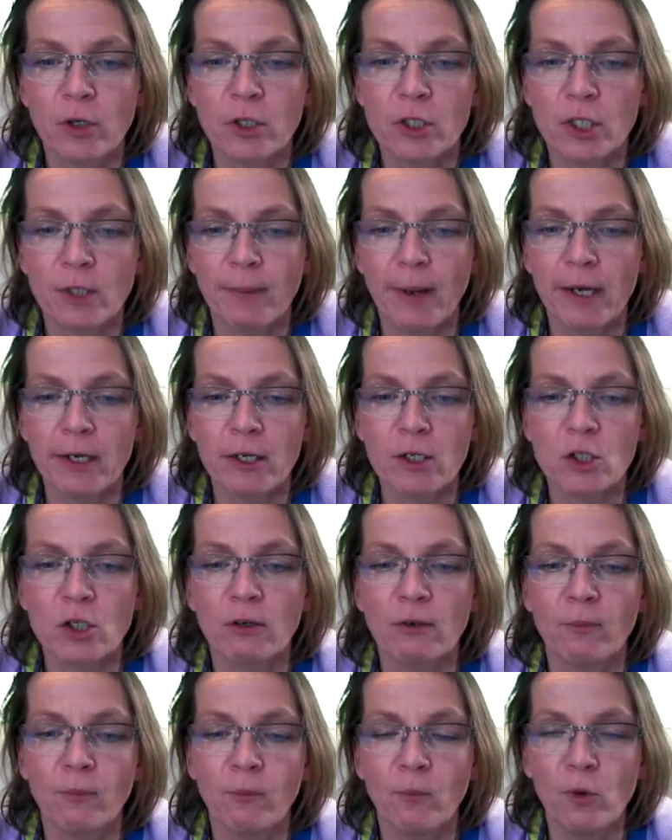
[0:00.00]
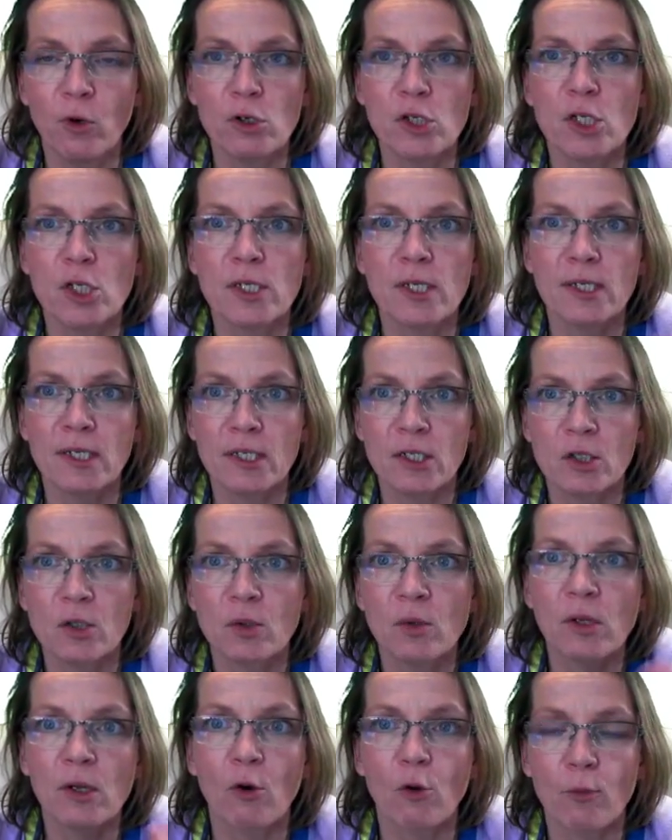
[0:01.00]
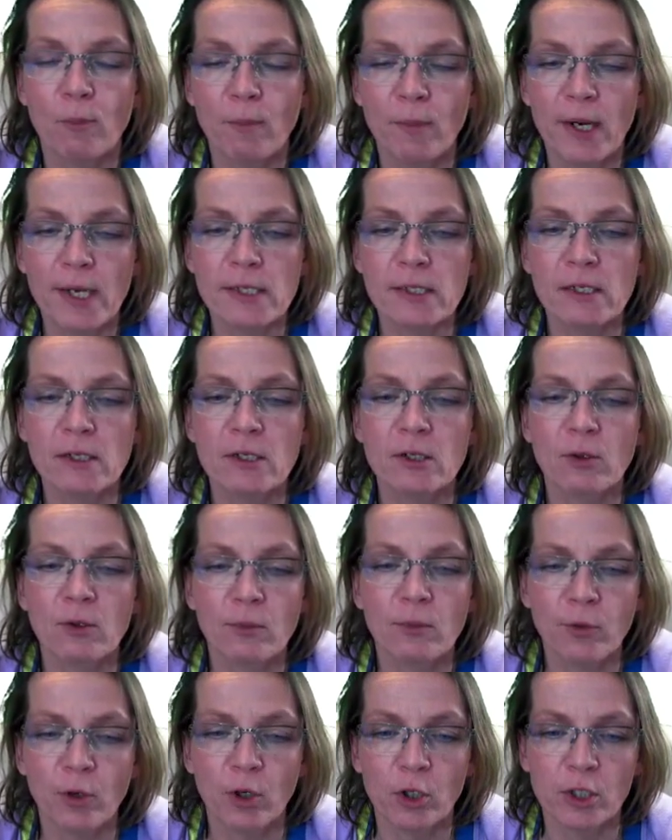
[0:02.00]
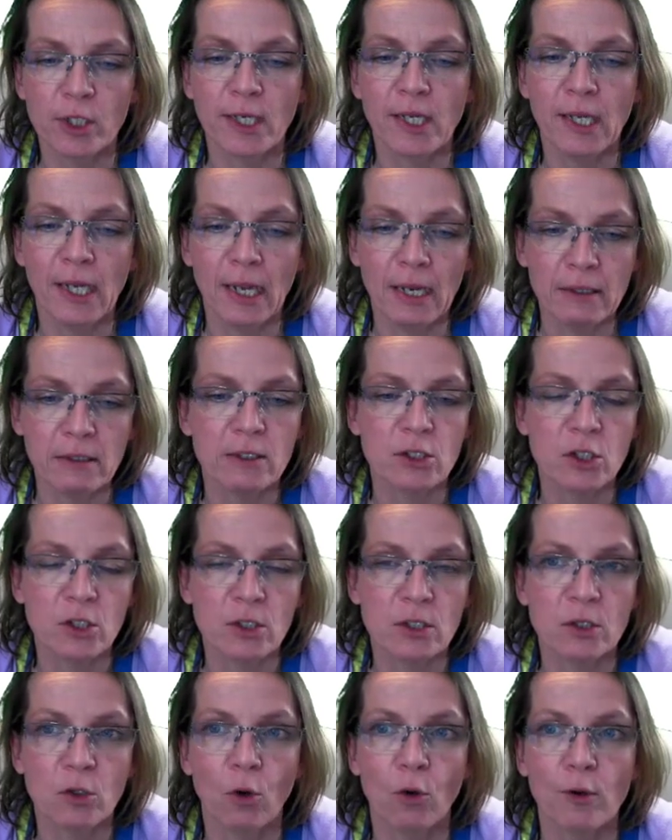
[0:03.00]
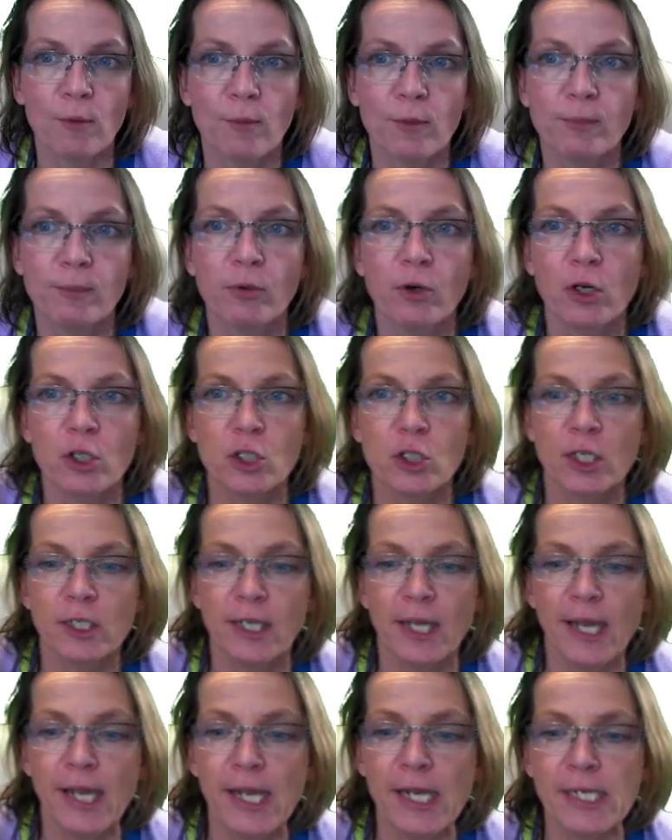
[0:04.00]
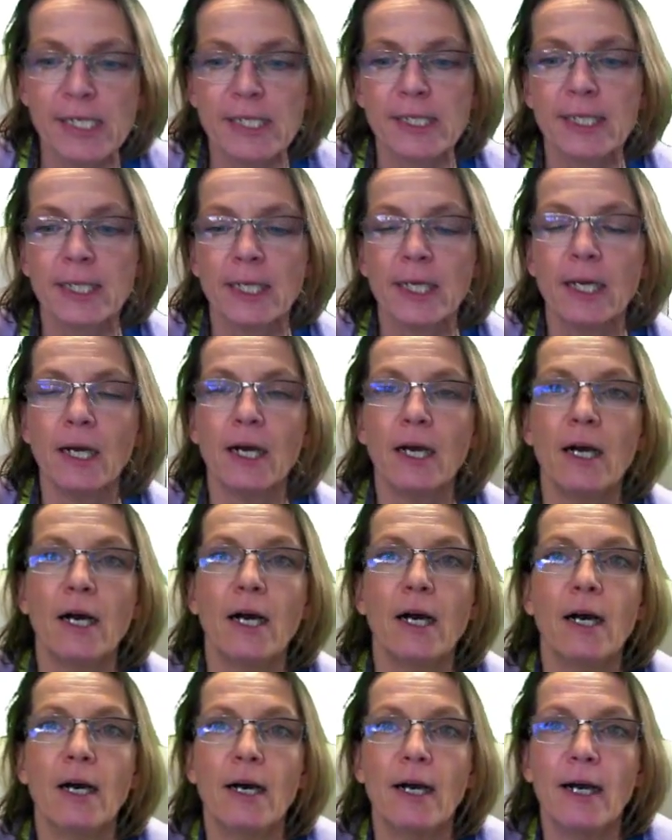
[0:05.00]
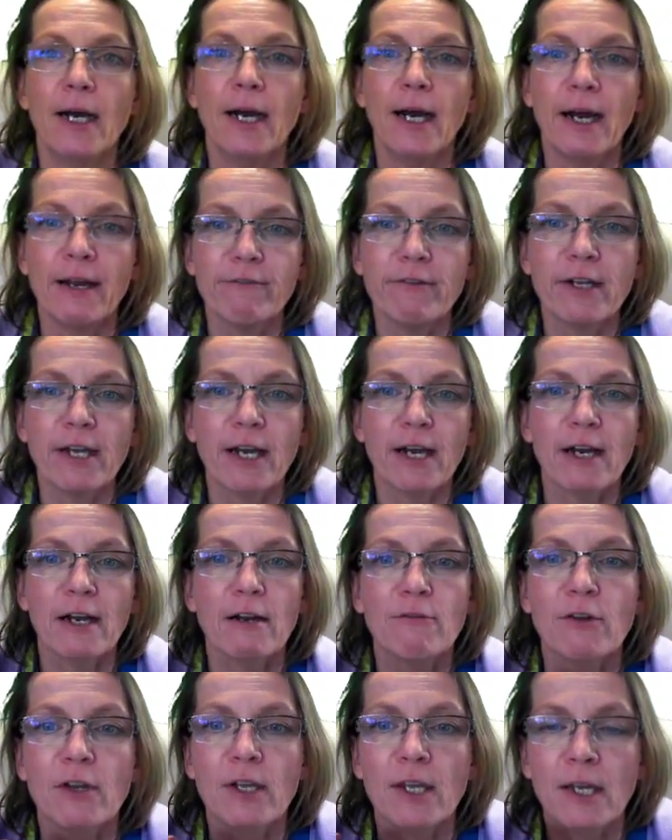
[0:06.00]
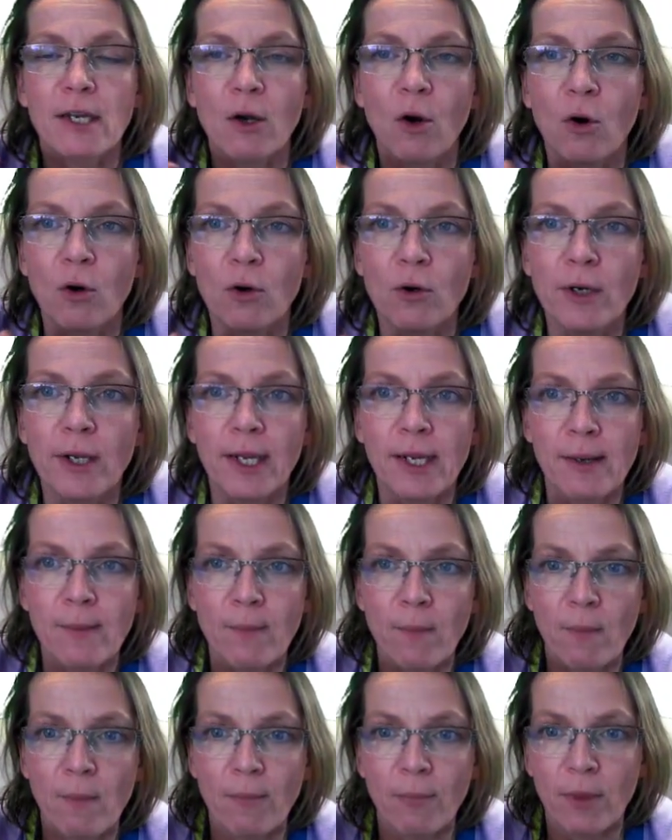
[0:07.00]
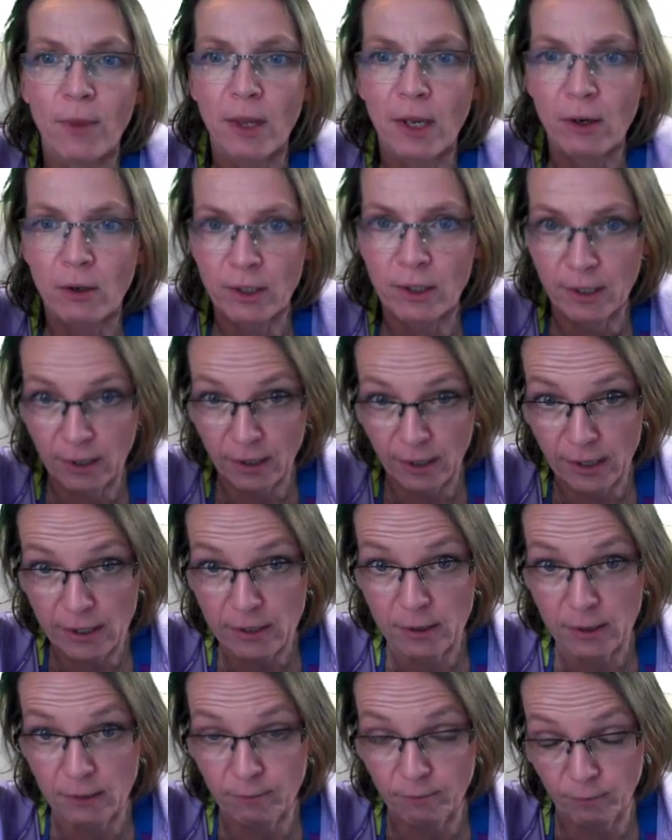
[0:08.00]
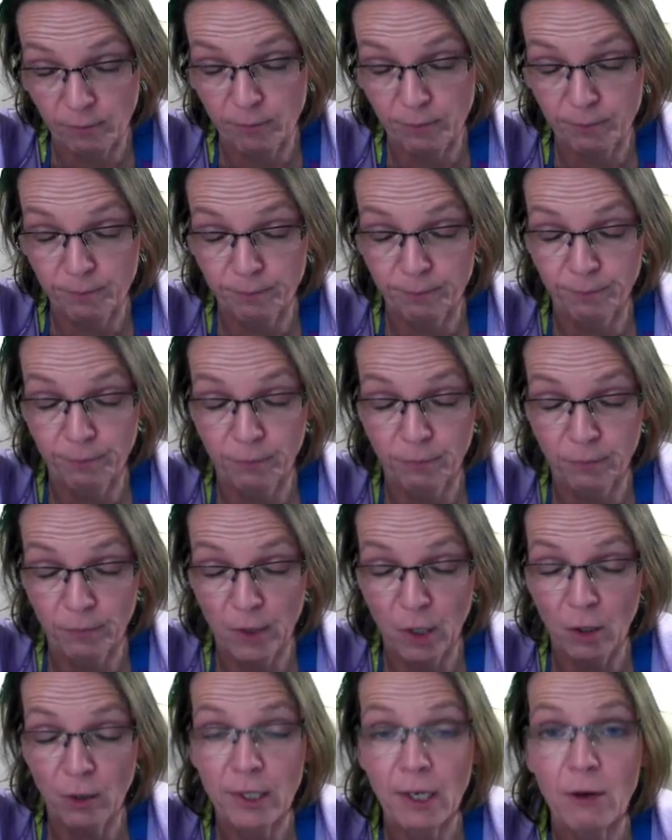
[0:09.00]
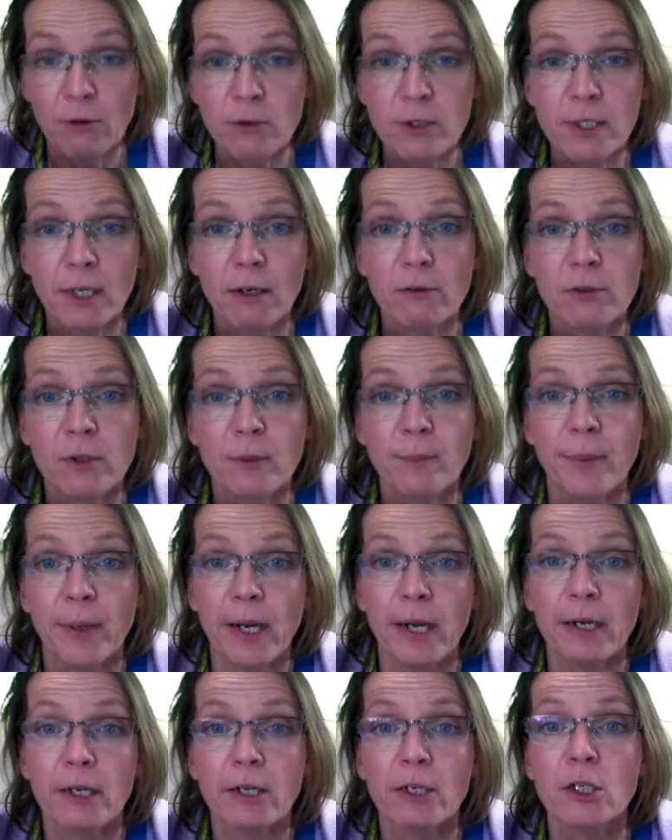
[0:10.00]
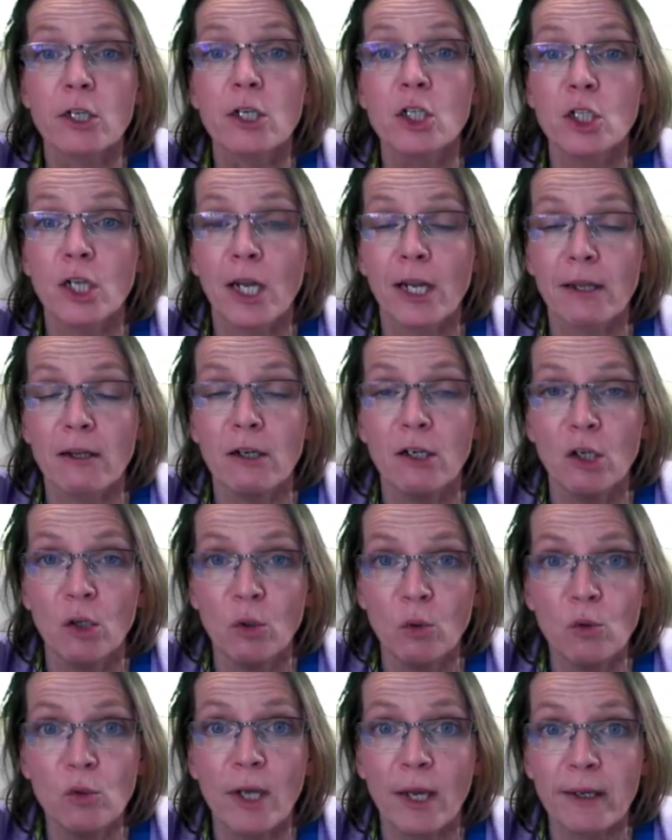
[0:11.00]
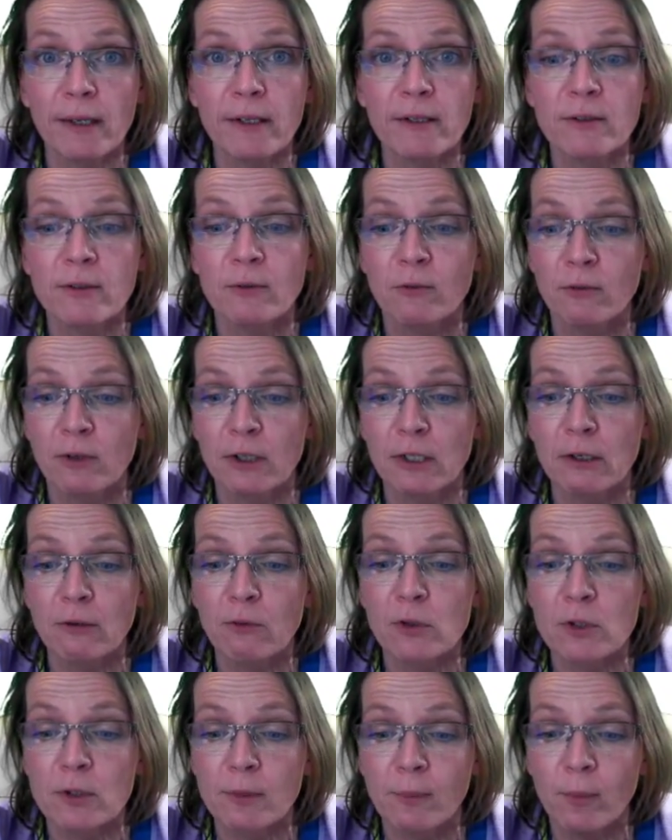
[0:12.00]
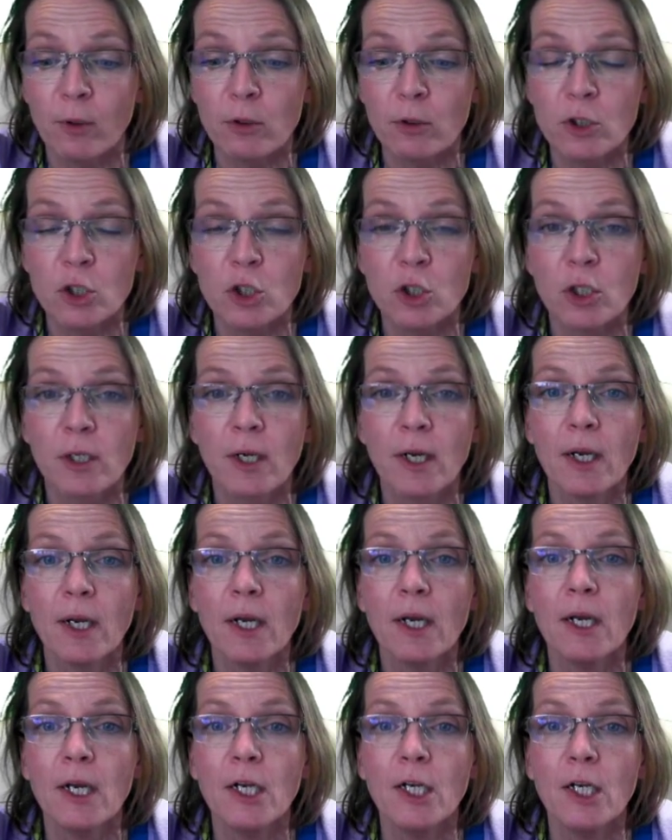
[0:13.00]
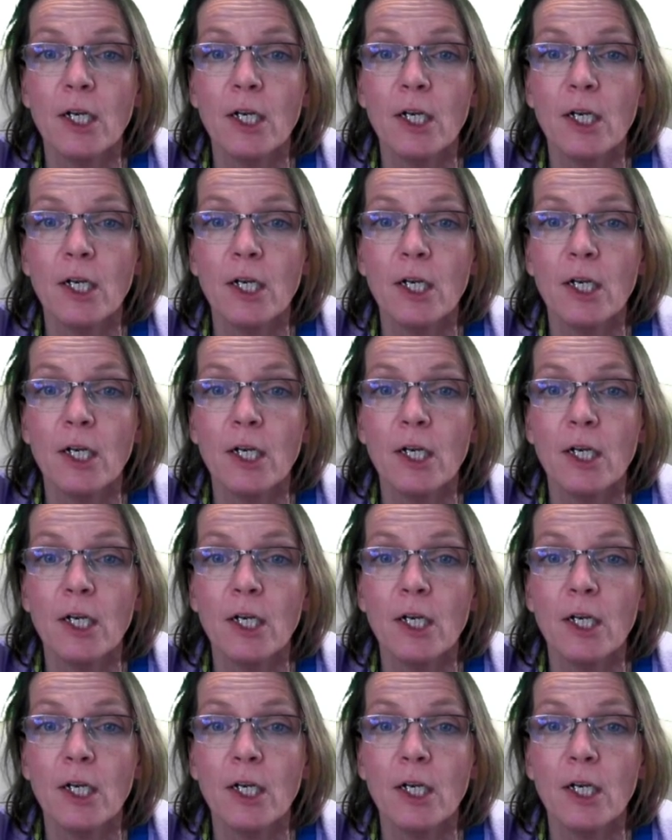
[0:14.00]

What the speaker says: the project manager merges it into the old master, so the project again is just called project X. And we have again her name as on the outside of the package and the new date when it was merged.